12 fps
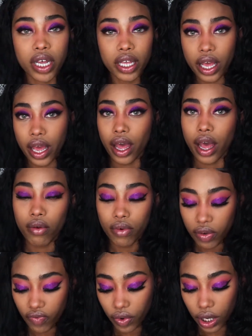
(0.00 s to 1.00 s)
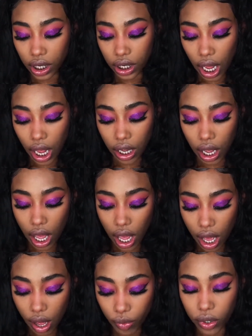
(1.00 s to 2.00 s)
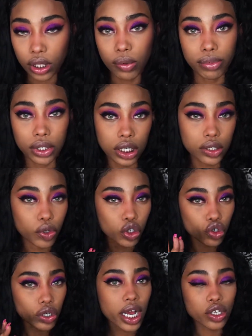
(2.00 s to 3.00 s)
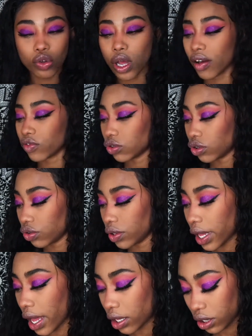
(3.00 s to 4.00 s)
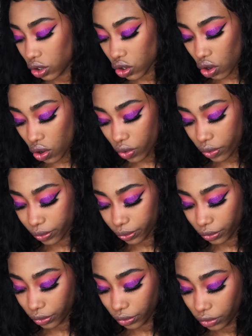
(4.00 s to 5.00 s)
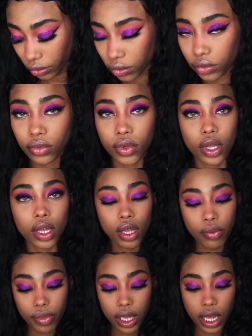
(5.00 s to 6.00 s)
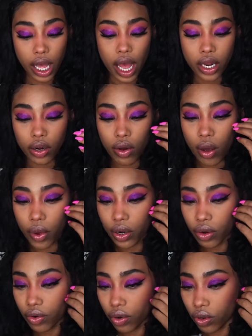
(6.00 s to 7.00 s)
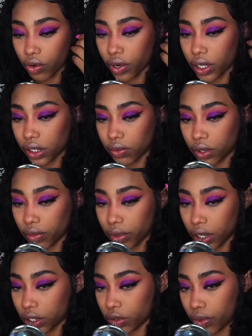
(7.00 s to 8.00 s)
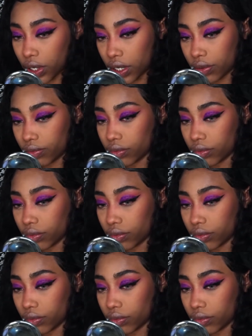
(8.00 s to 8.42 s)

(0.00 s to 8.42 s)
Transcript: yeah, I went really like ham with the blush, but you guys don't have to do that. So, but yeah, I know I went a little crazy with the blush, but